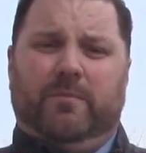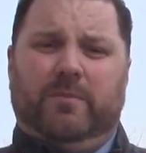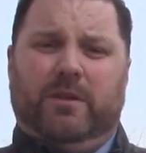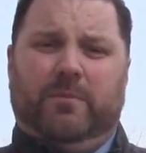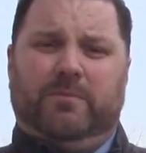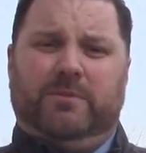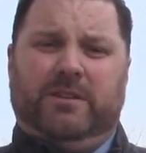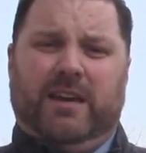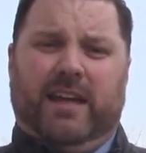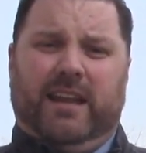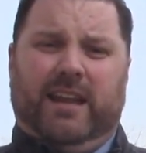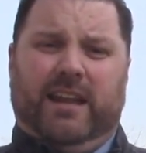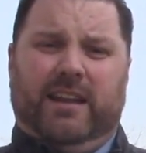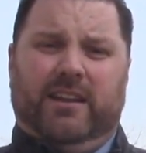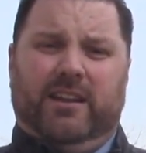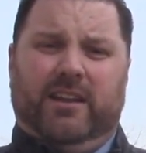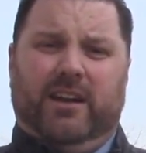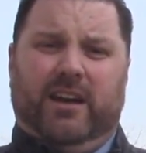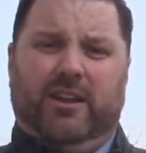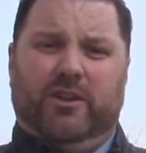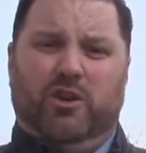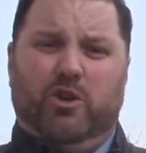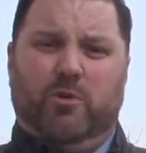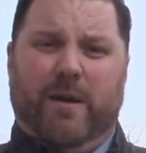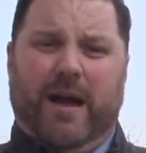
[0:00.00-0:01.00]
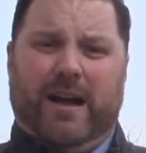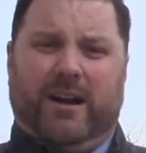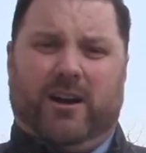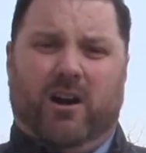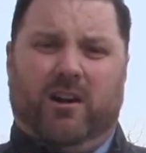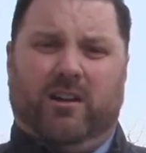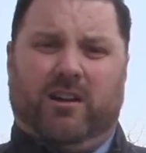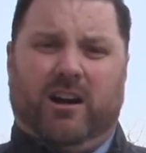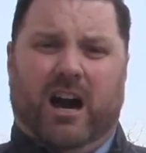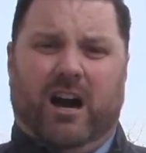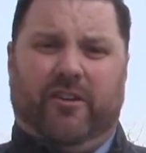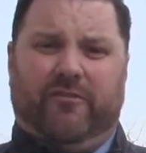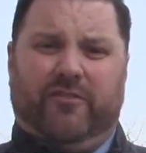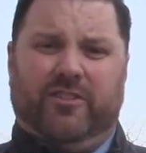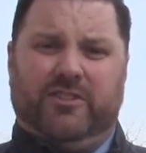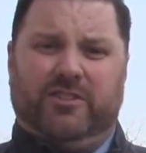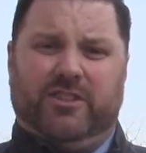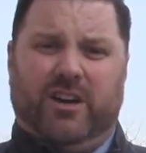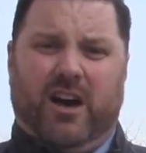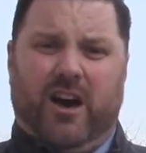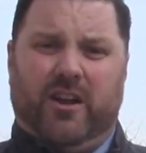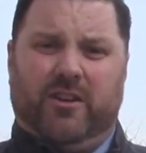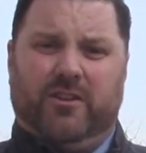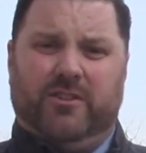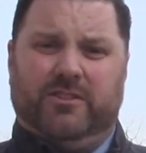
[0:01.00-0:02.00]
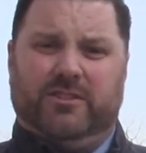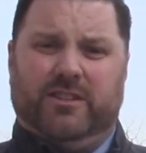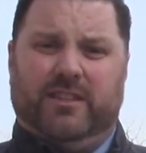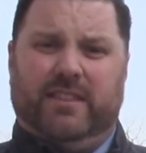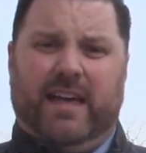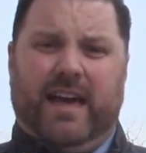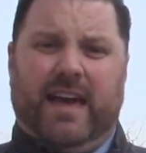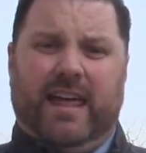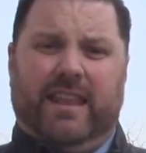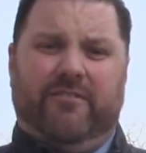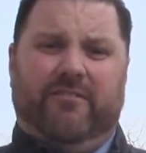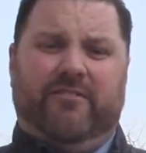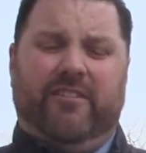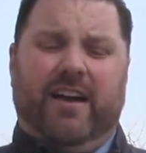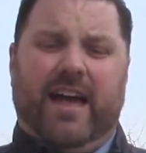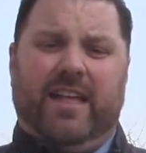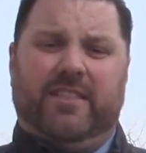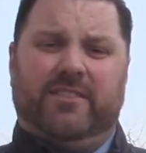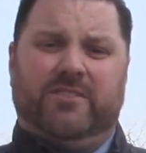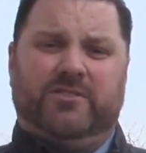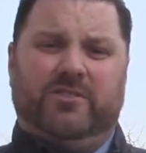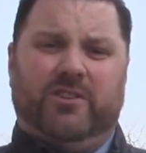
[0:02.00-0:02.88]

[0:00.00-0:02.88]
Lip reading: obtaining NUMAC all-conference honors in that event.